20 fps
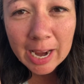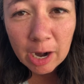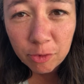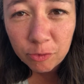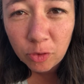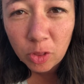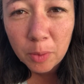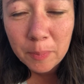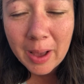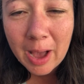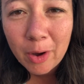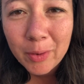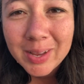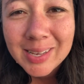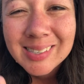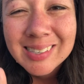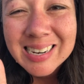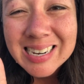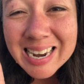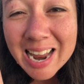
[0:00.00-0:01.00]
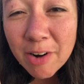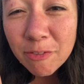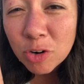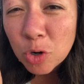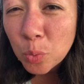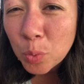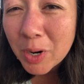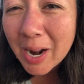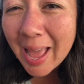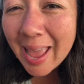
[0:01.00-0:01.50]
careful about is
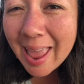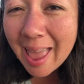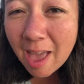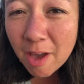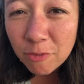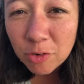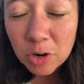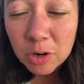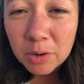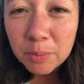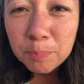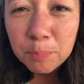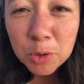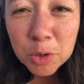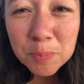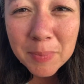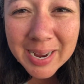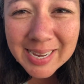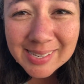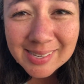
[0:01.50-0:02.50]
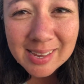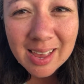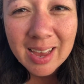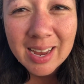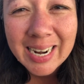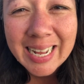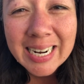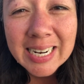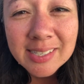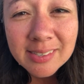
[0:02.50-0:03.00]
never would I ever put my
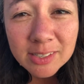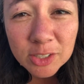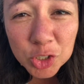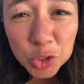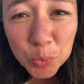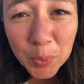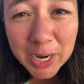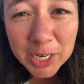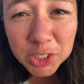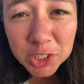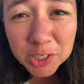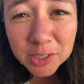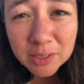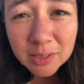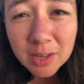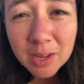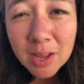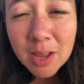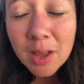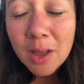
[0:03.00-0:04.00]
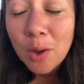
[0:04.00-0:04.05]
son in a situation